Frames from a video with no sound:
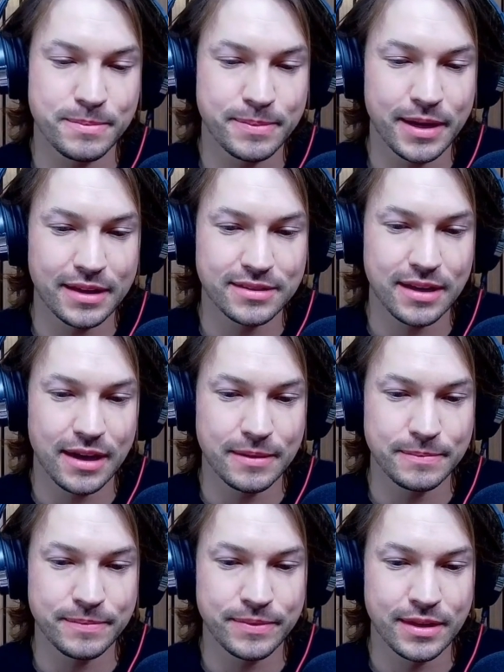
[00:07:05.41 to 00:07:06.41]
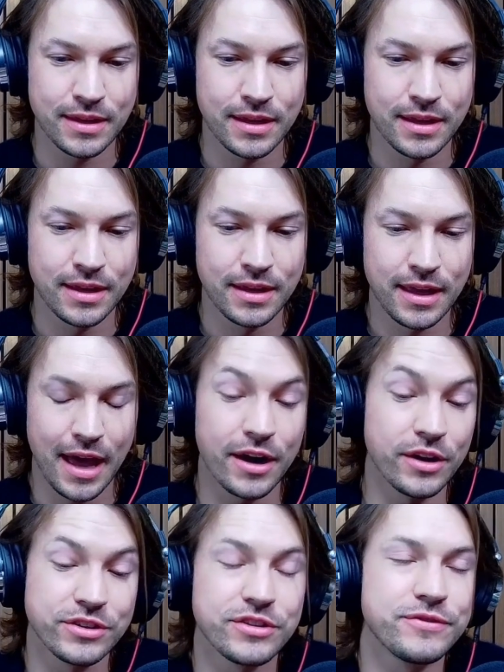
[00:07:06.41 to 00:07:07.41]
But I
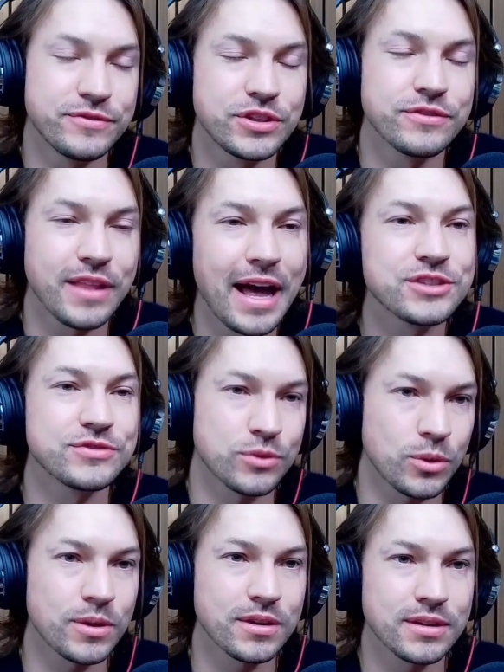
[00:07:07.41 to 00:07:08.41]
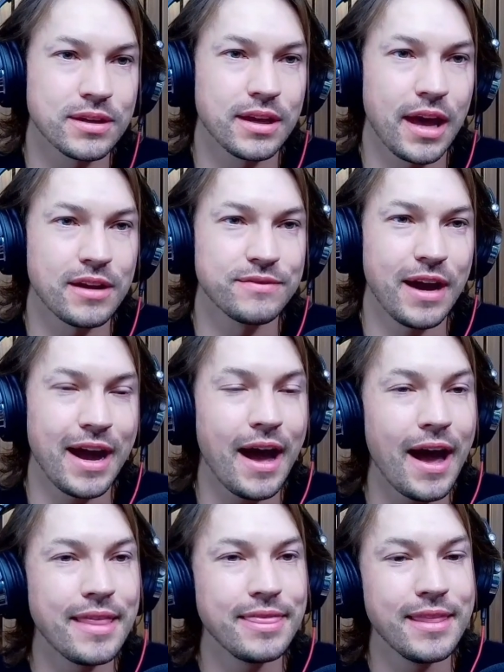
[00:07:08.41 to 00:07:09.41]
don't know, to flash forward kind of,
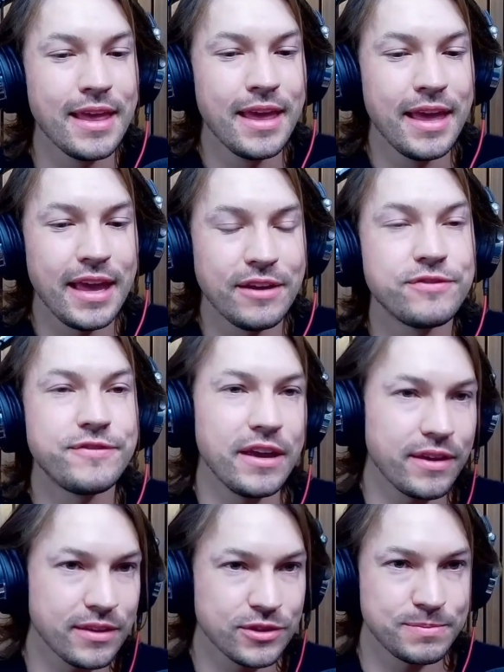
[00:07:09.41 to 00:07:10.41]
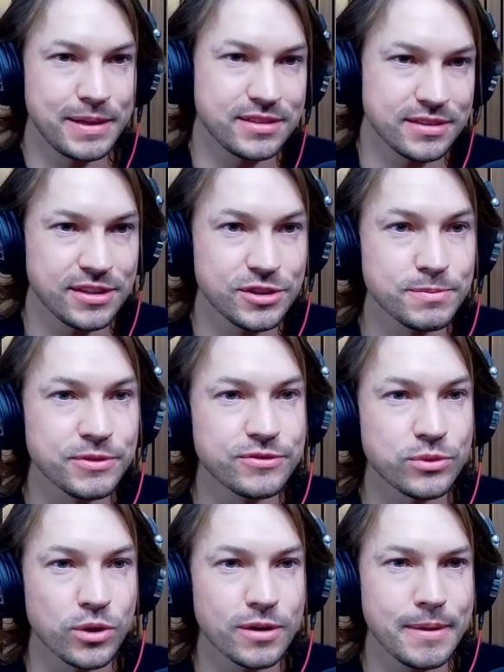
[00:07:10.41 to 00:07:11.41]
in failing those businesses
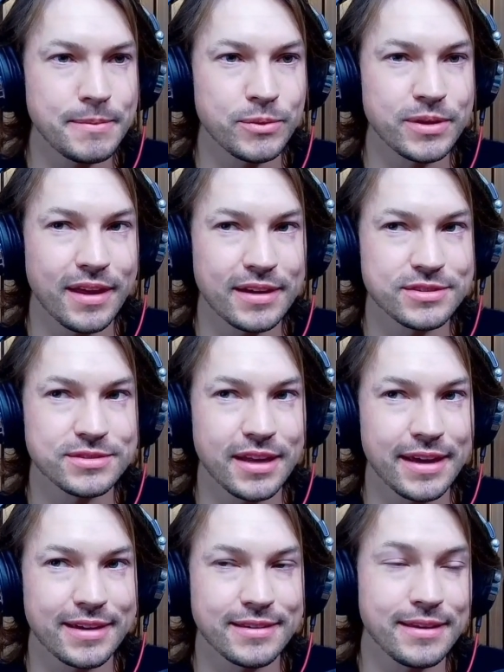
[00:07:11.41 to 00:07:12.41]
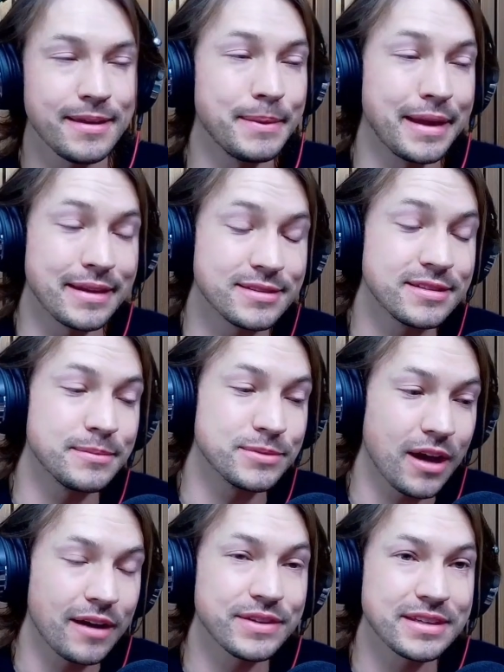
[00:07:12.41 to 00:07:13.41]
before, it made me realize is like, I mean, it seems
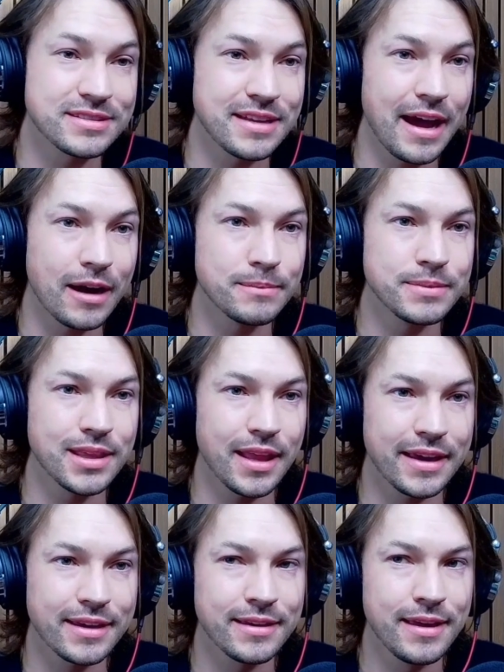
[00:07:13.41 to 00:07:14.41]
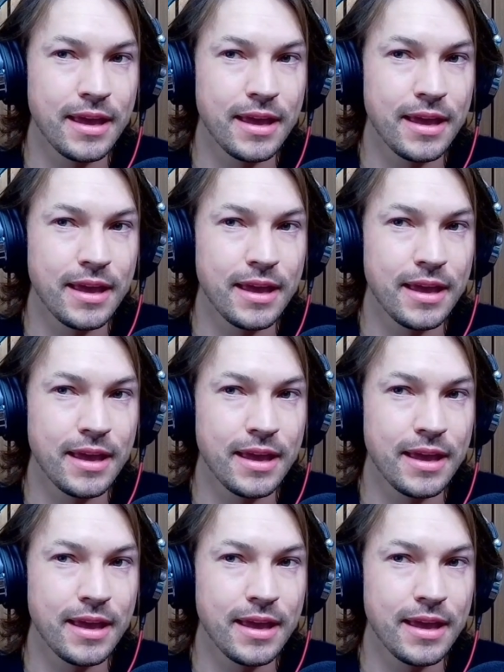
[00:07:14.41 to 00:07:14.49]
obvious now, but like